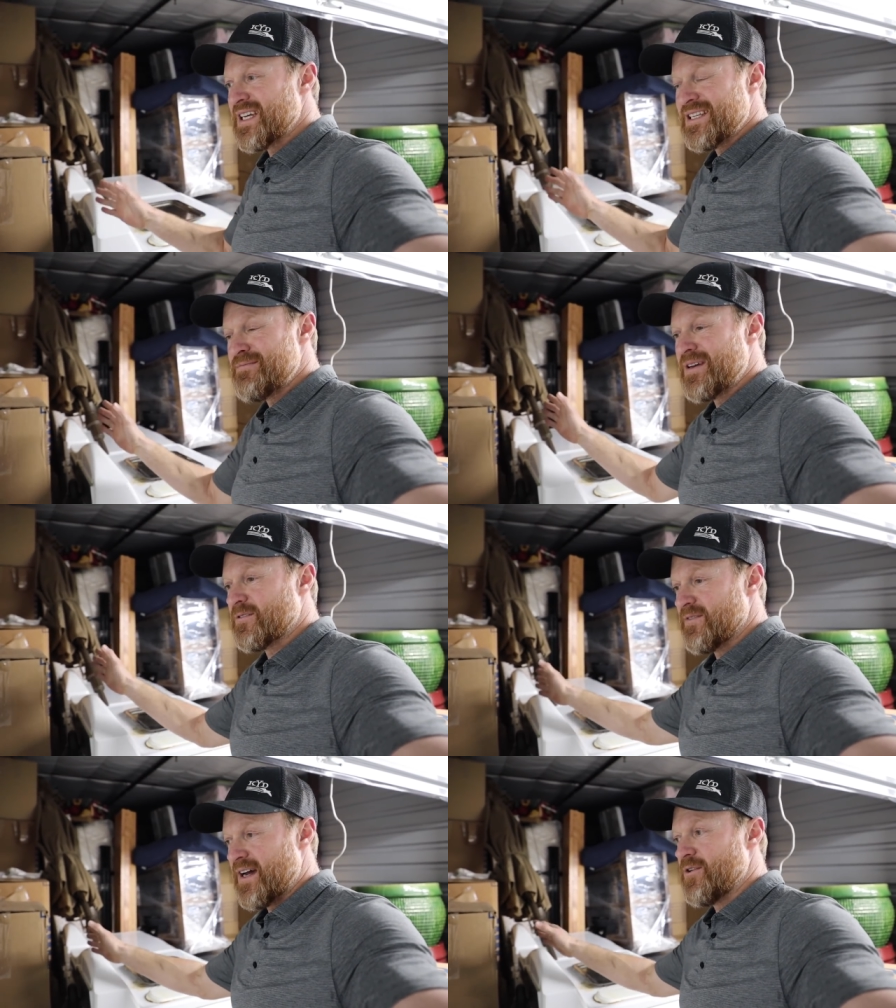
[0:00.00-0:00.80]

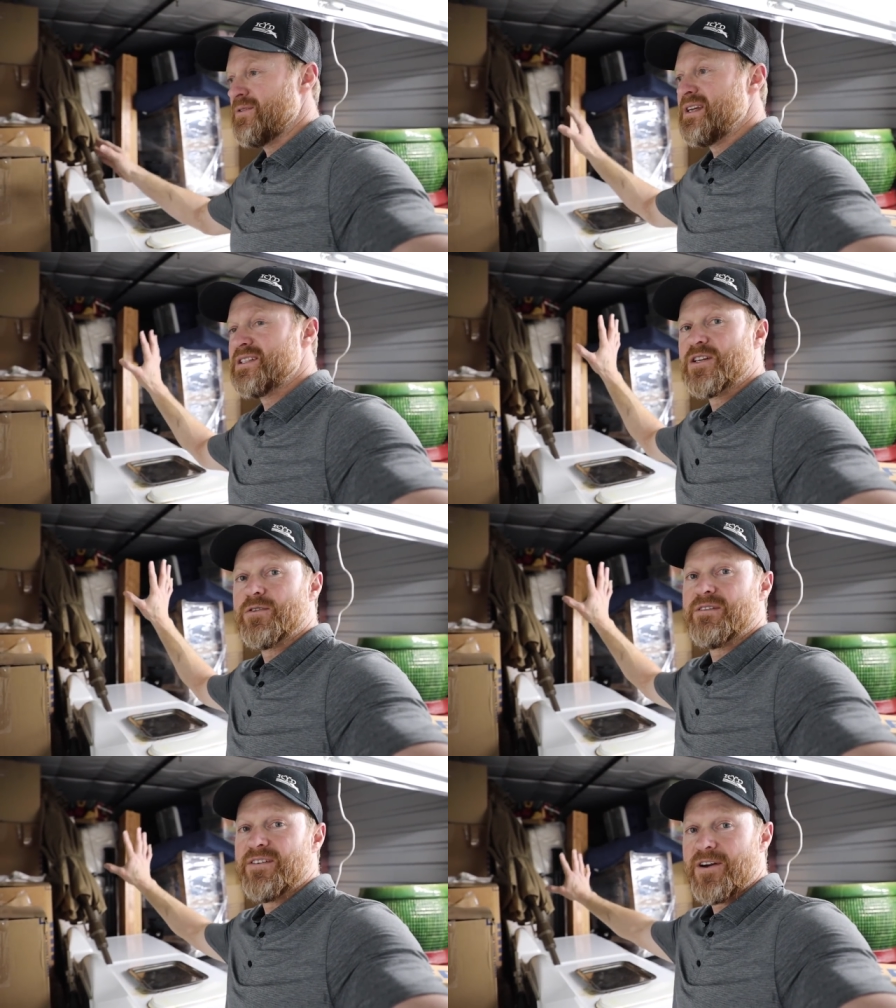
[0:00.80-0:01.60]
sentimental value needs to go
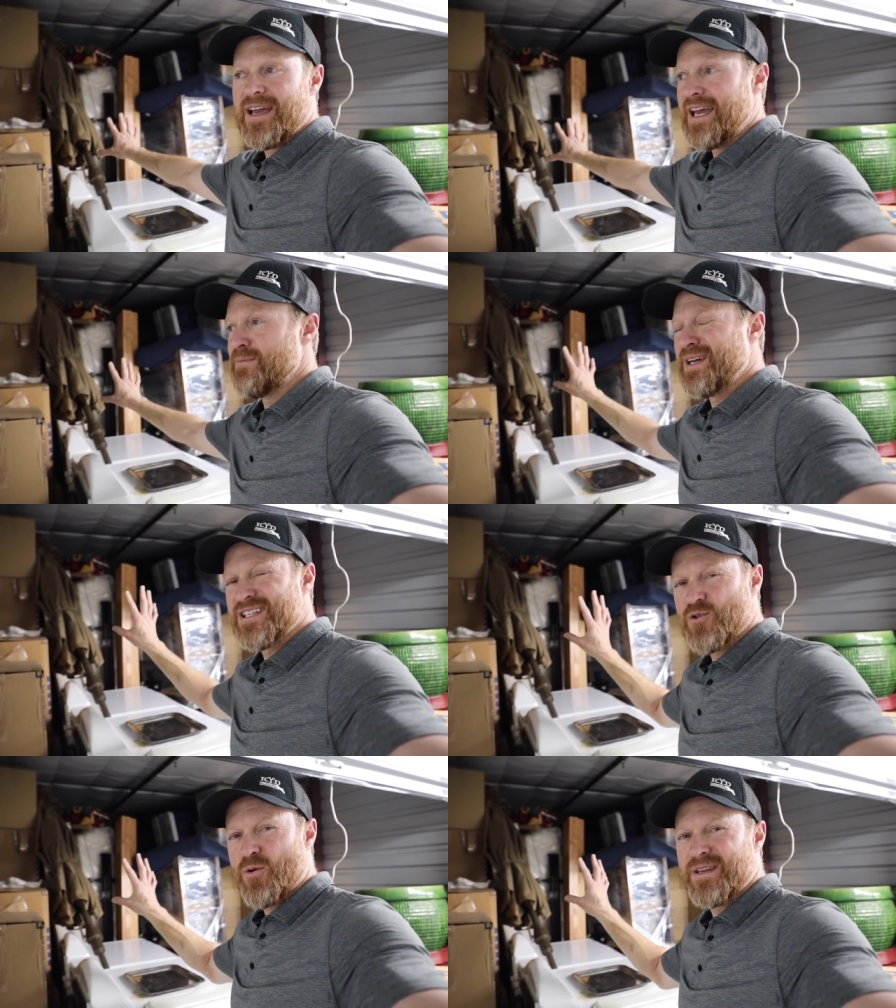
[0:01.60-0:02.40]
at the very end
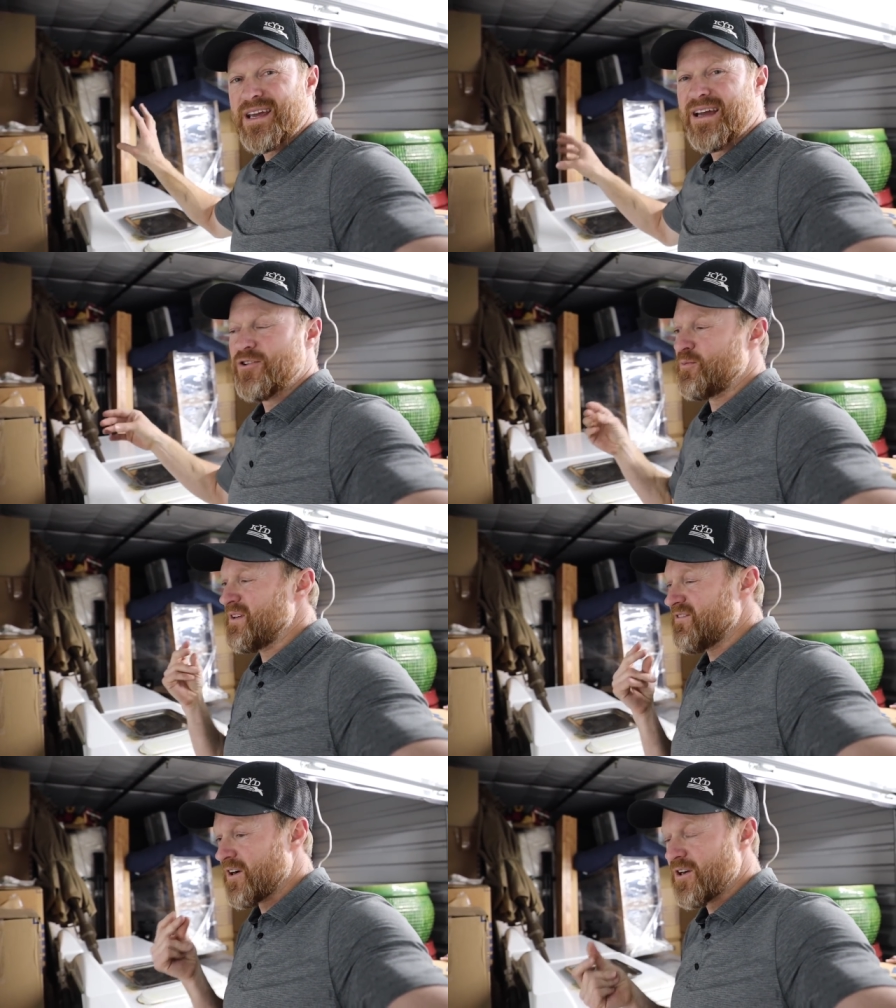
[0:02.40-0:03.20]
because toward the end, you'll be
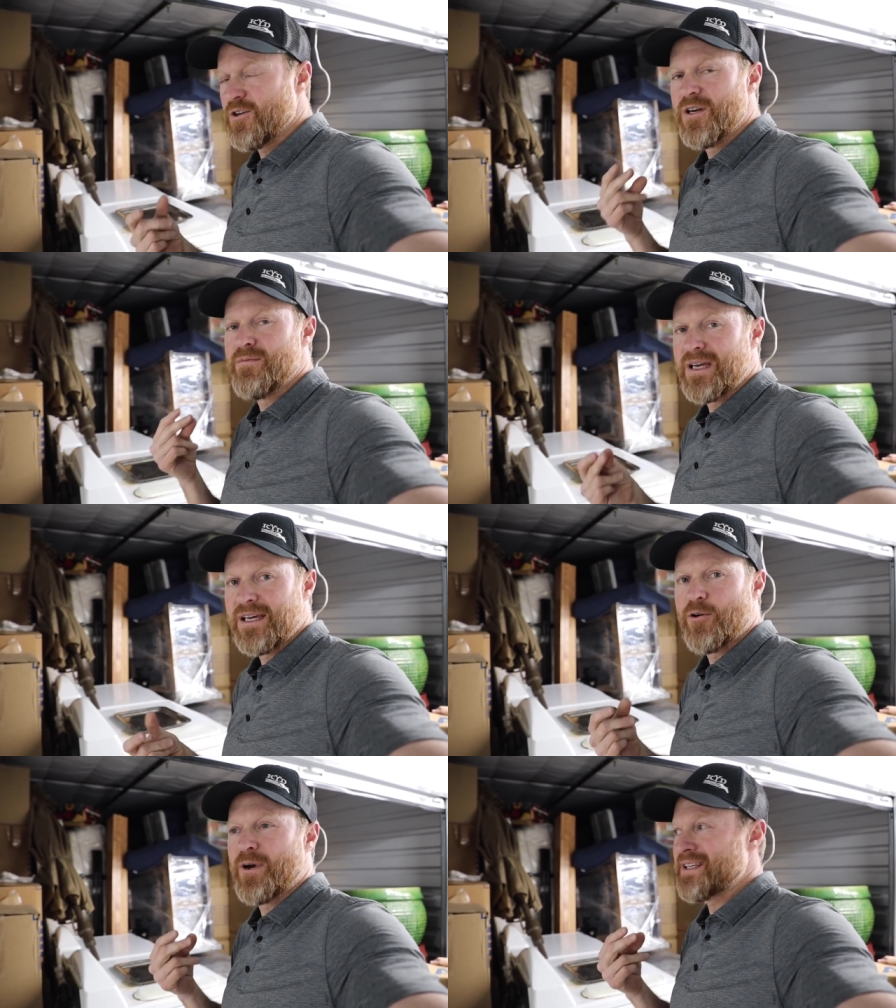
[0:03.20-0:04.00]
very good at
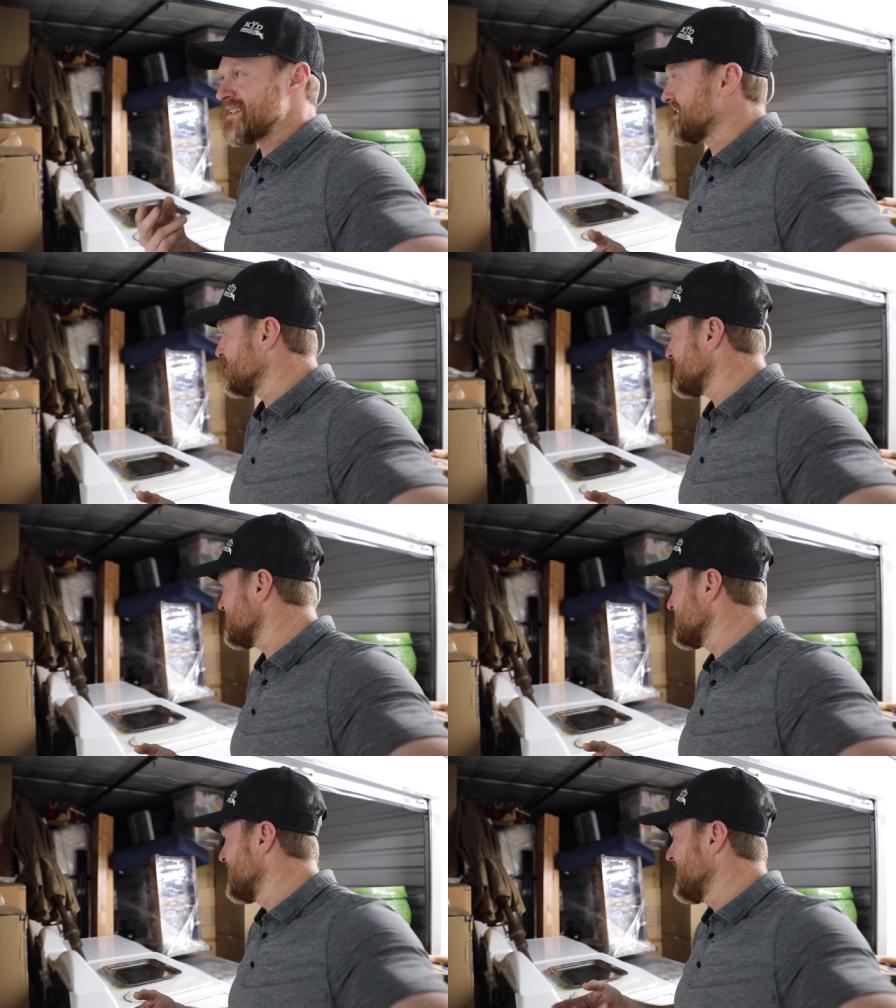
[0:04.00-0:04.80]
making quick
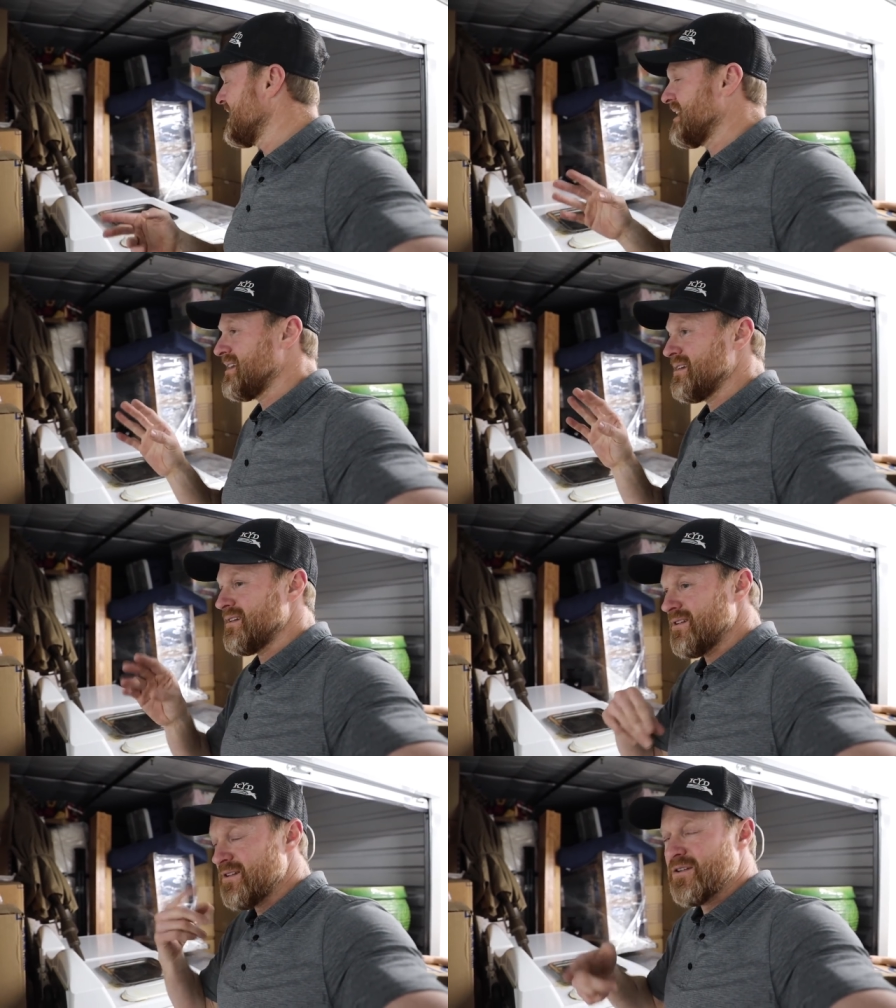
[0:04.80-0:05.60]
decisions and
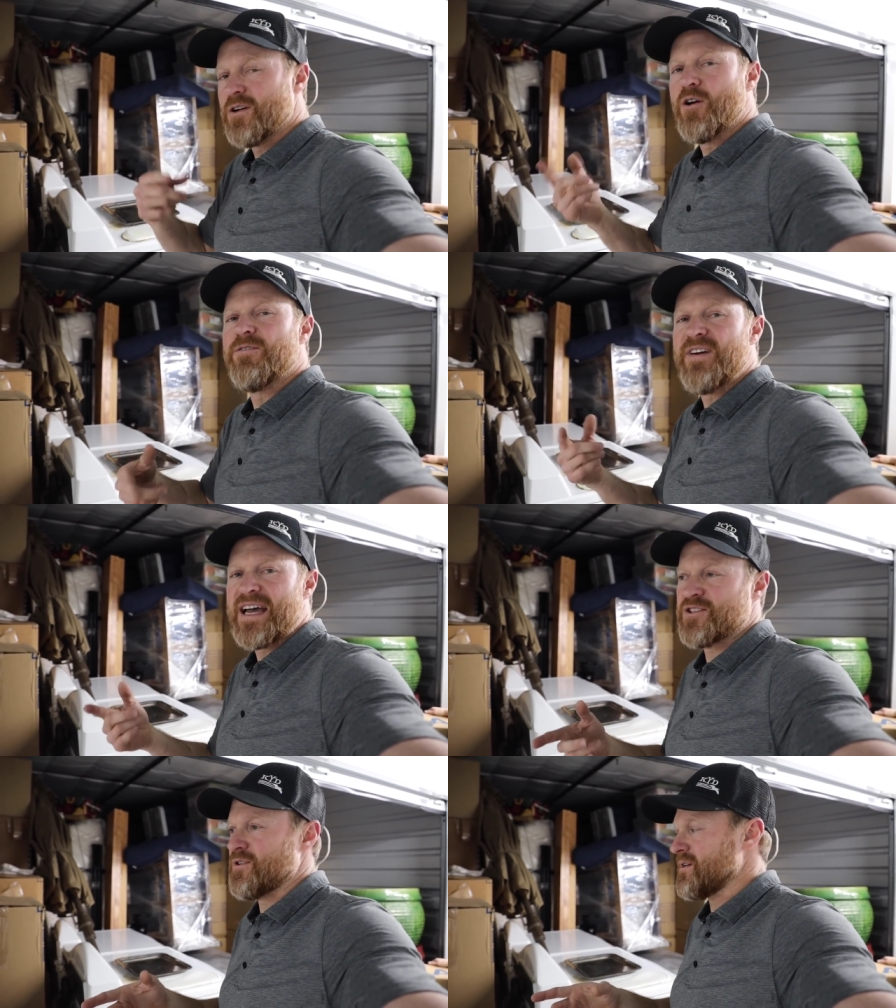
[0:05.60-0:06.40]
you'll go
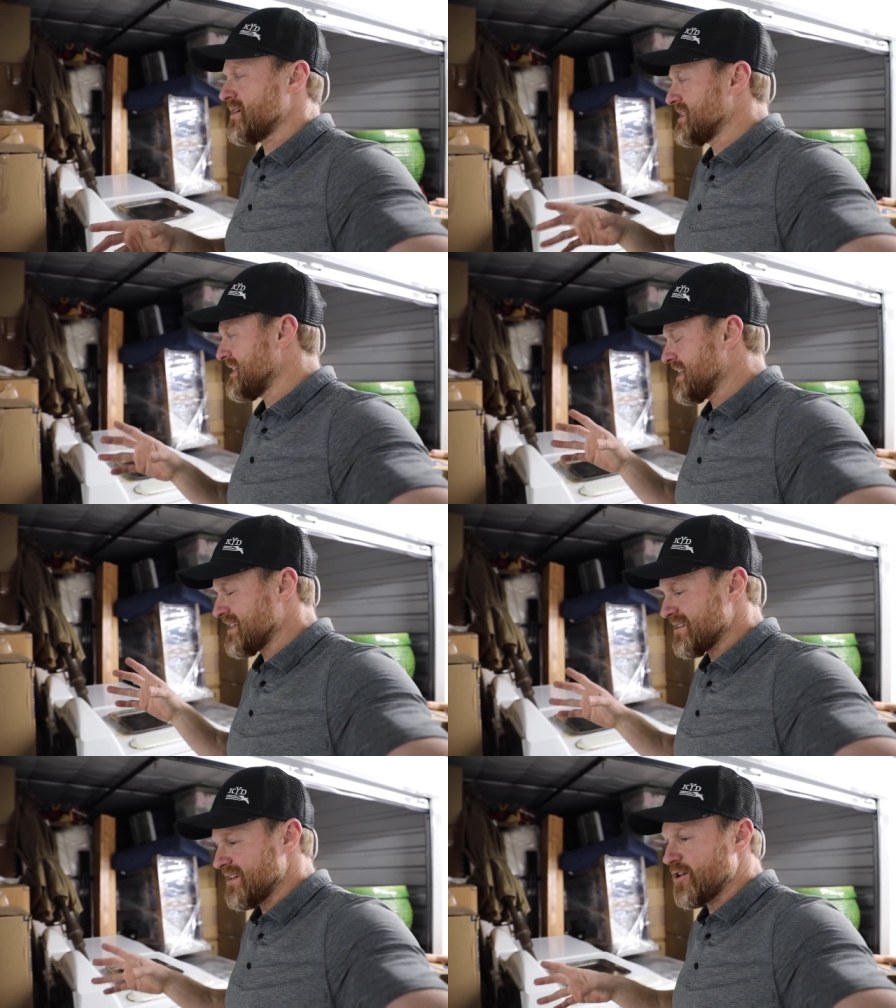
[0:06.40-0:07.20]
faster because it
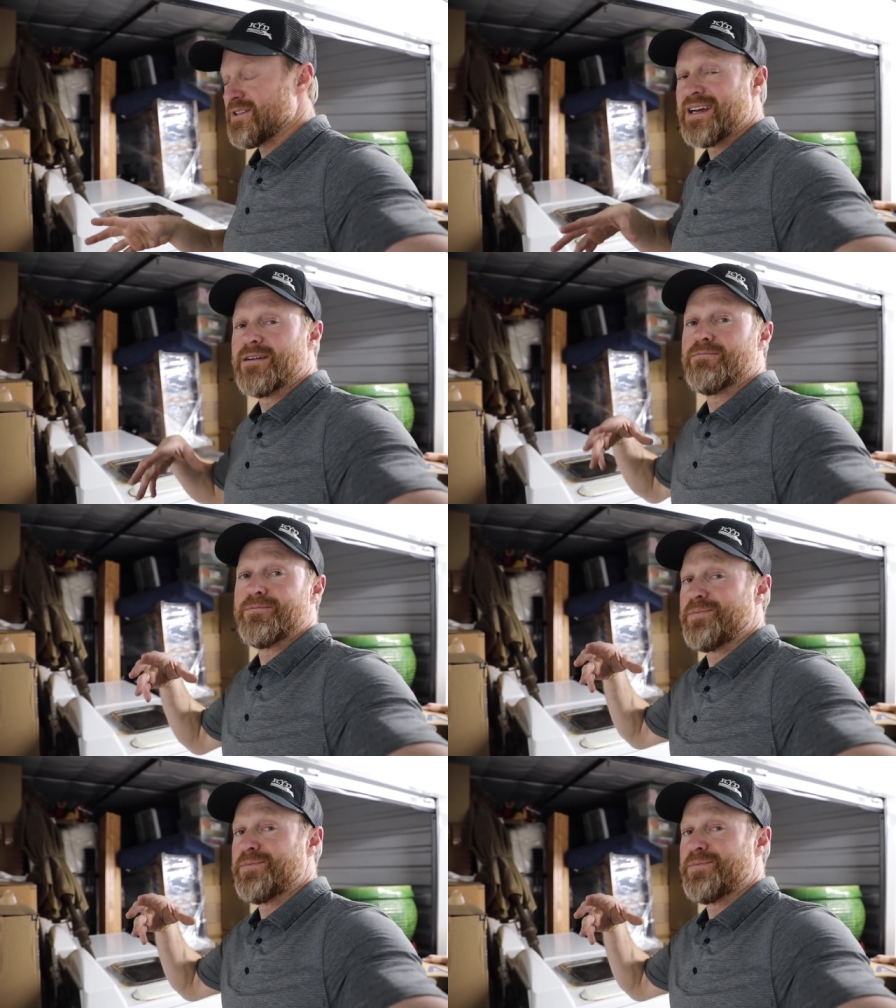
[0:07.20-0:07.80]
takes, it could take a